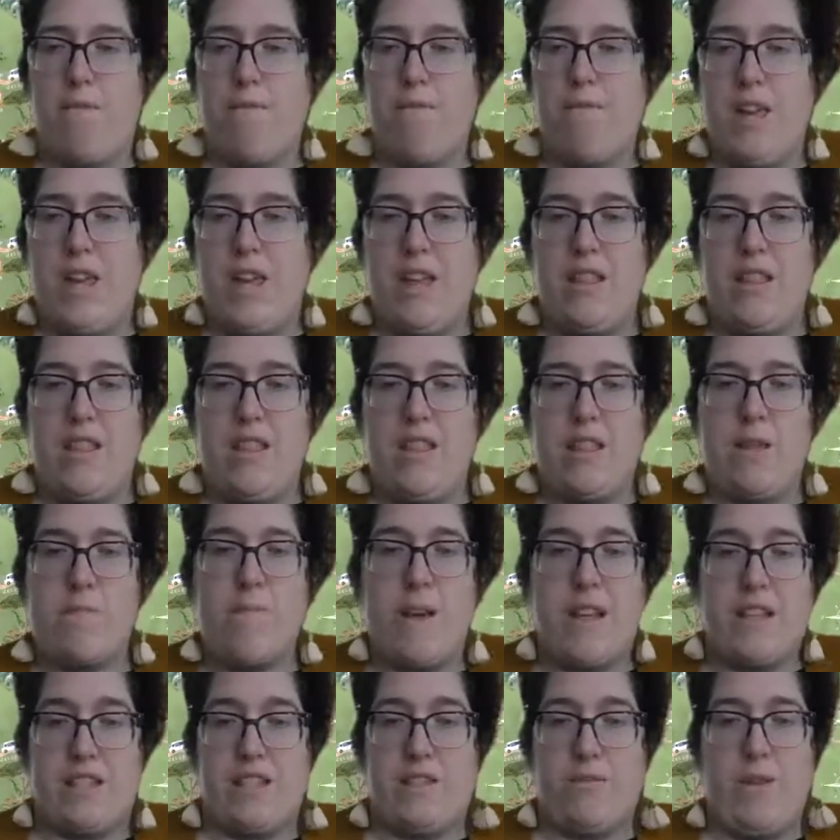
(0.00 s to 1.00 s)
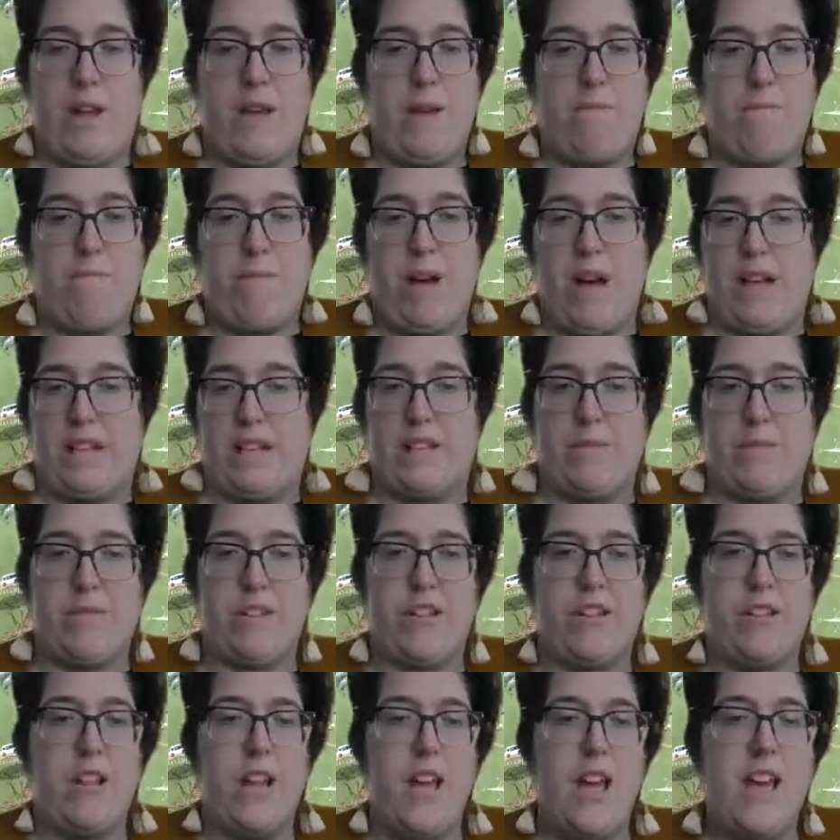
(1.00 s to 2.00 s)
in the best way
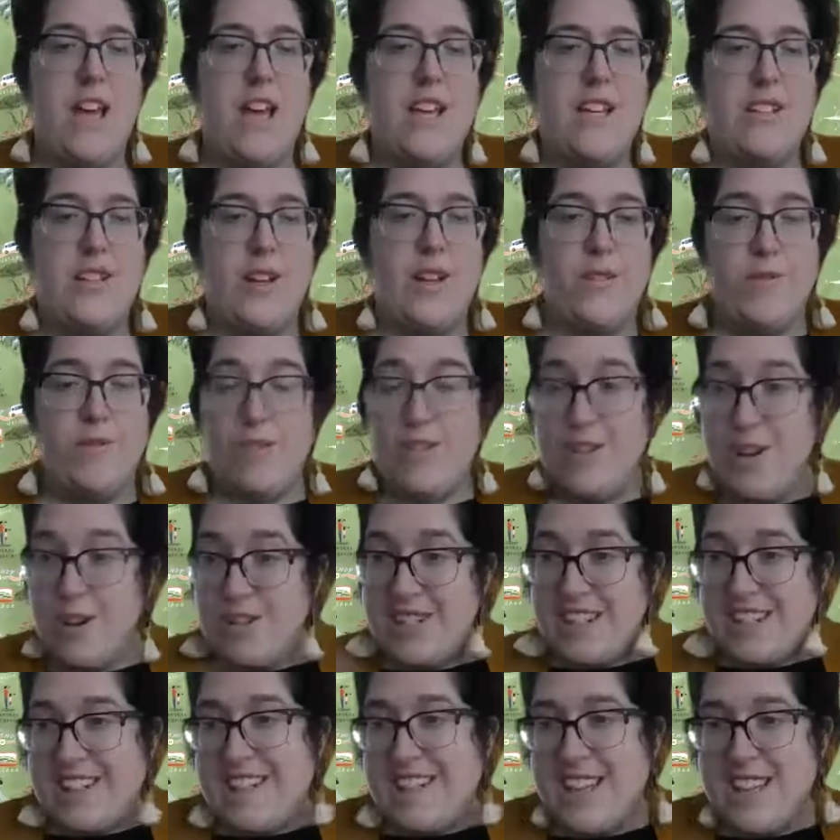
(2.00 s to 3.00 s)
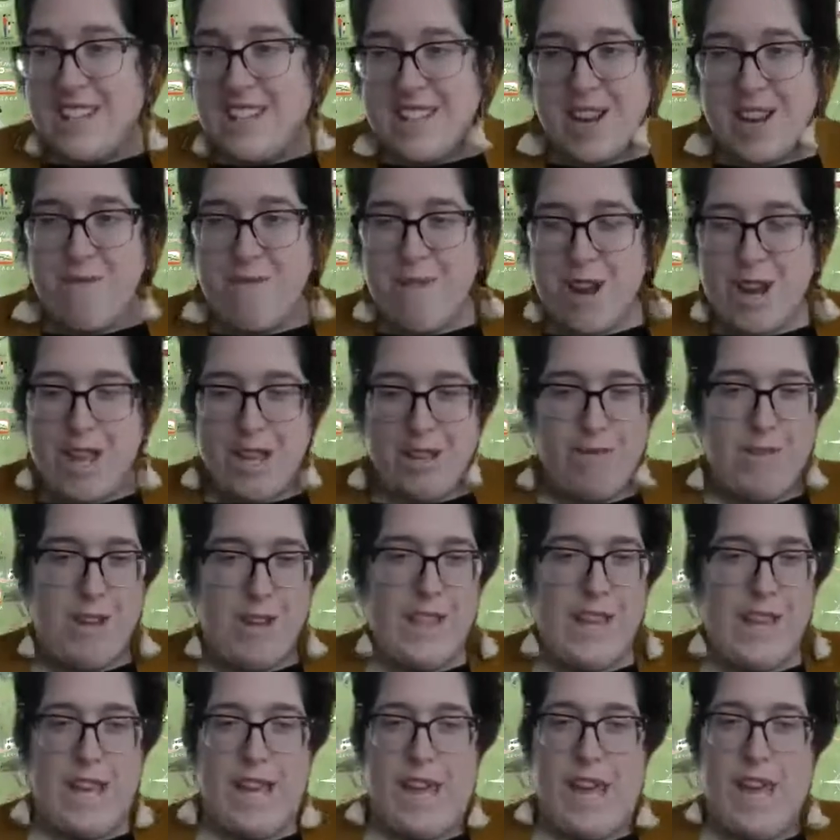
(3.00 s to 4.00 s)
possible. So no details on what
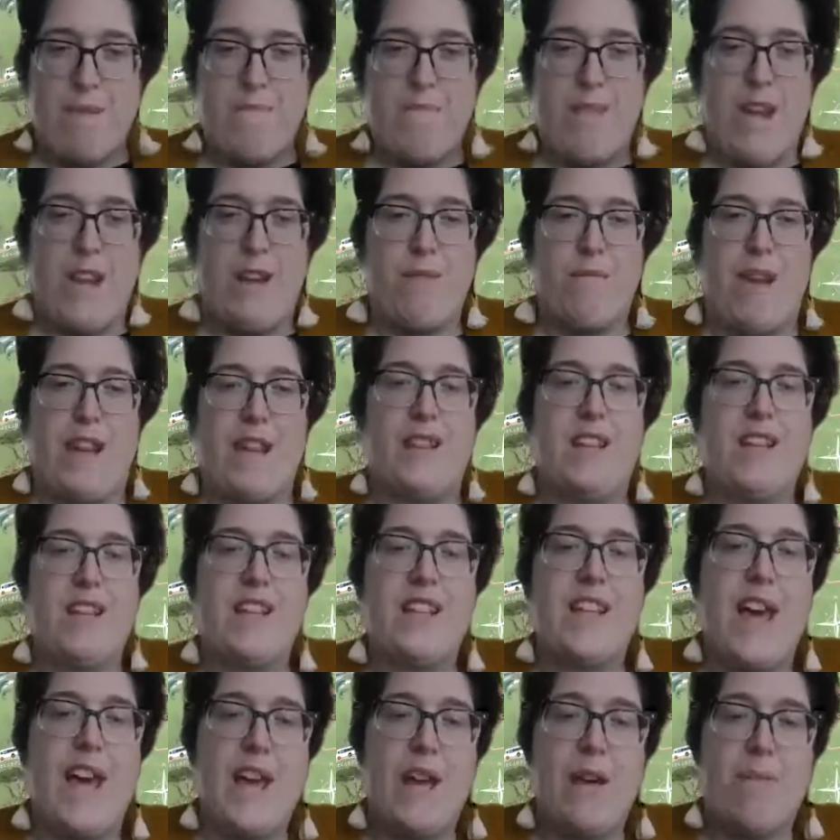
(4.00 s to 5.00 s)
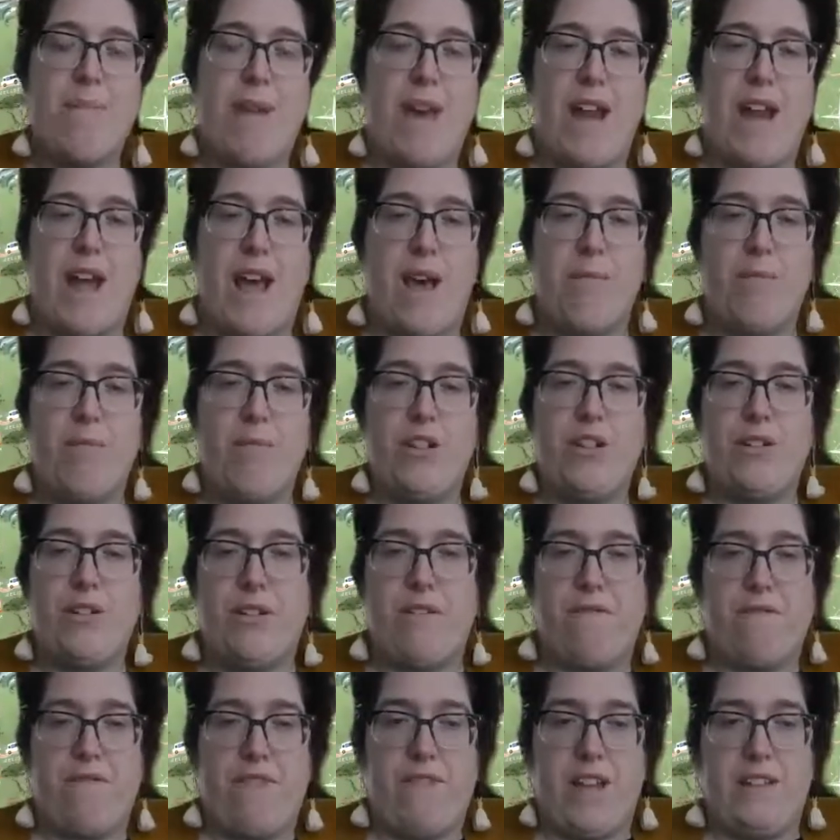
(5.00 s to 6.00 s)
that campaign might look like, but we do
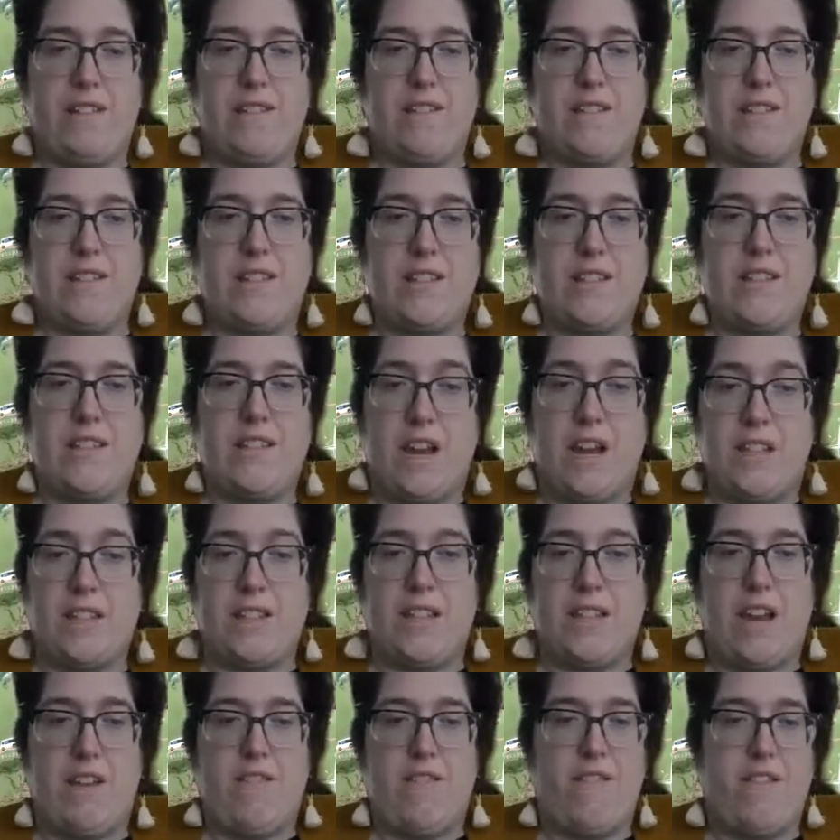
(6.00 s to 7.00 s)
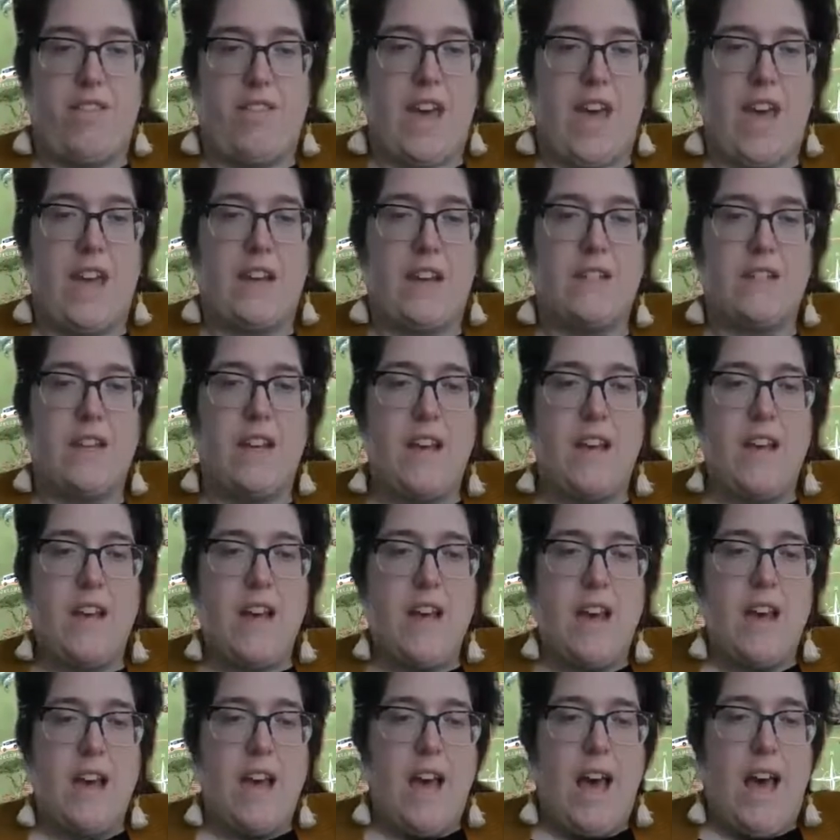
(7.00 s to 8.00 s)
have funds set aside for
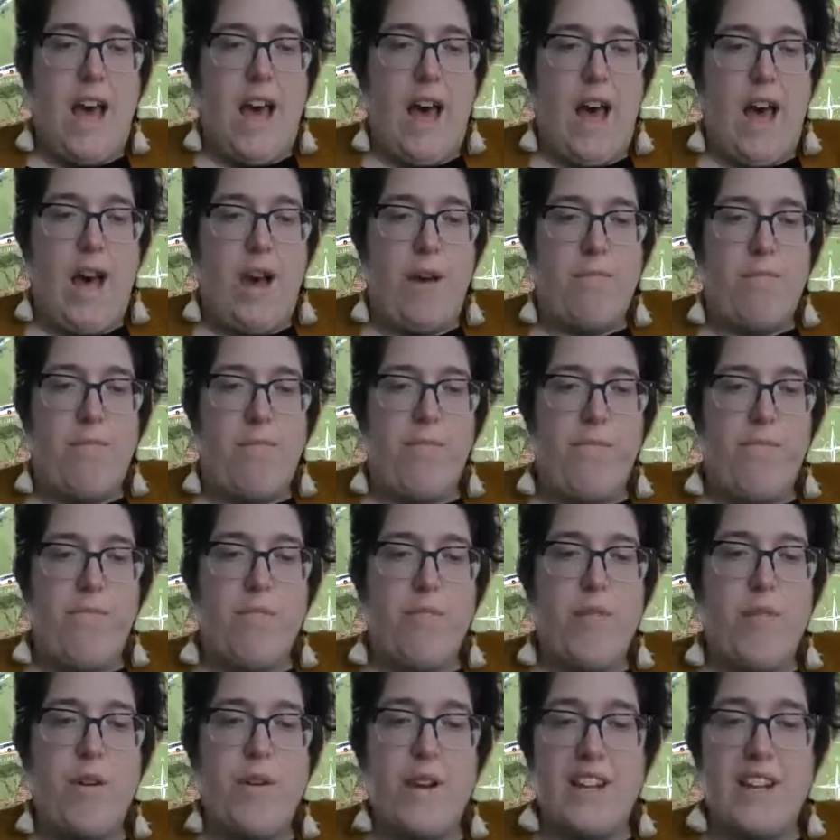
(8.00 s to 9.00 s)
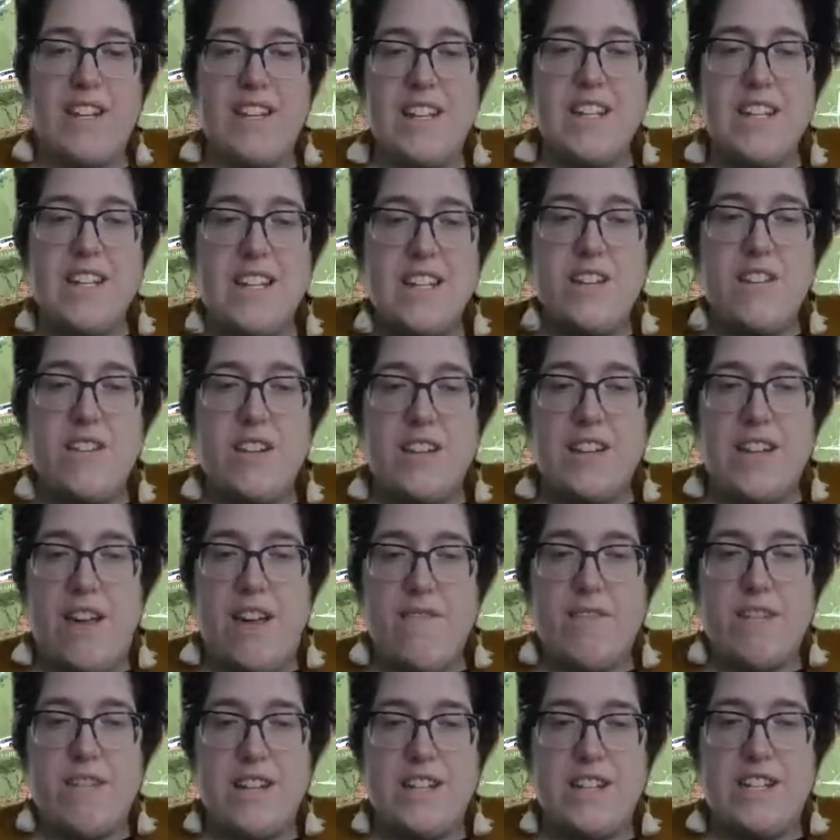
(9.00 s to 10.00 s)
that. We want to continue to
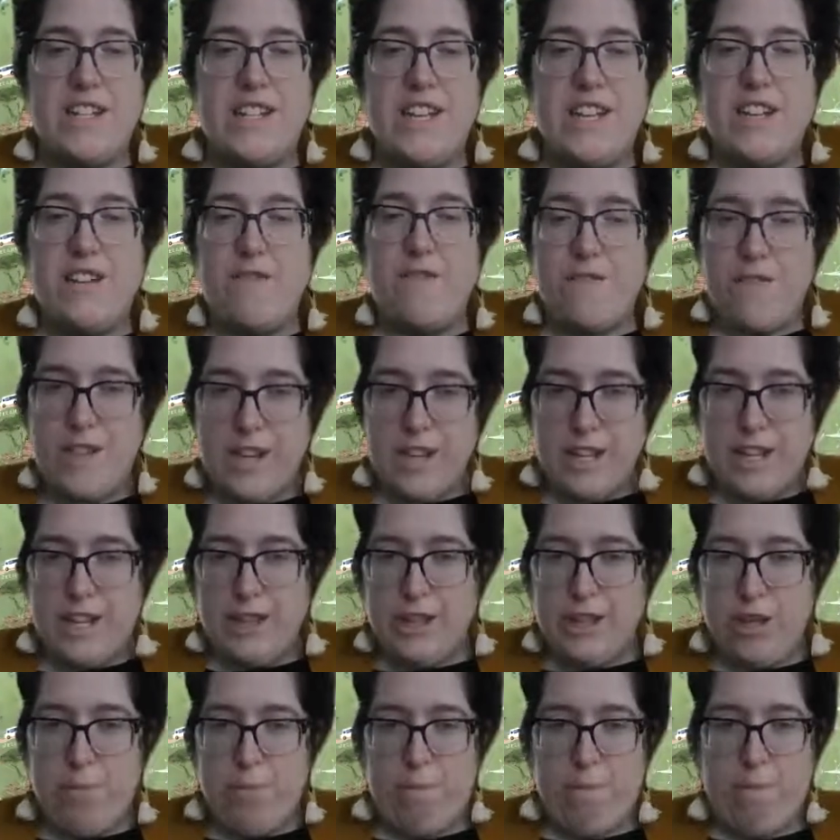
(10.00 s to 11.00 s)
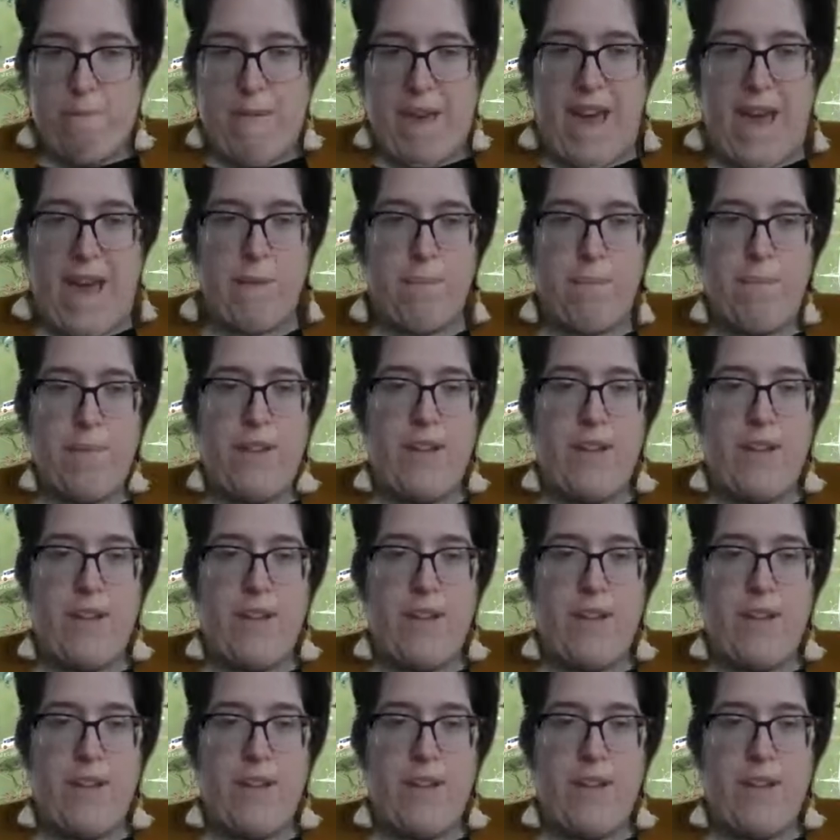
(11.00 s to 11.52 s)
leverage the Infinity Loop map,